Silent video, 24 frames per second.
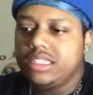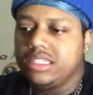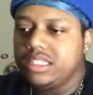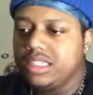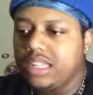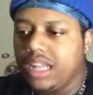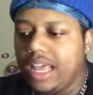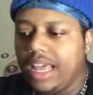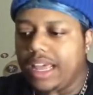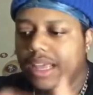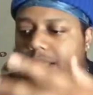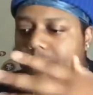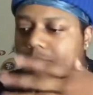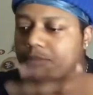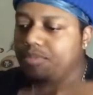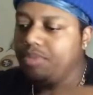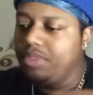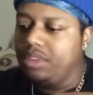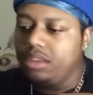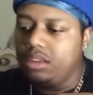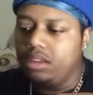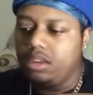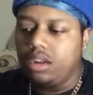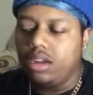Just like,
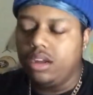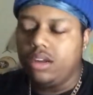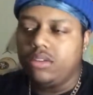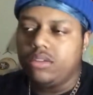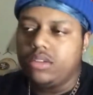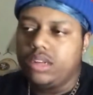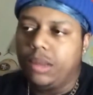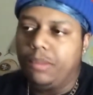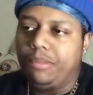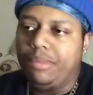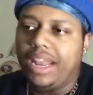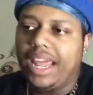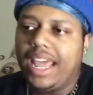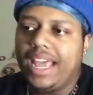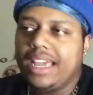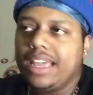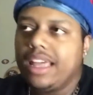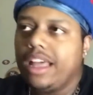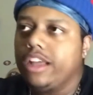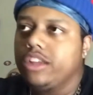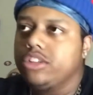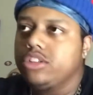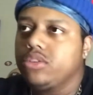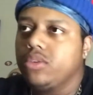you know, the
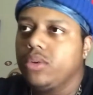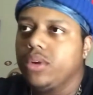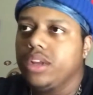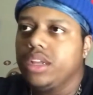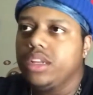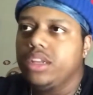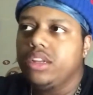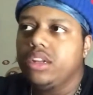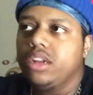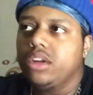blackout screen,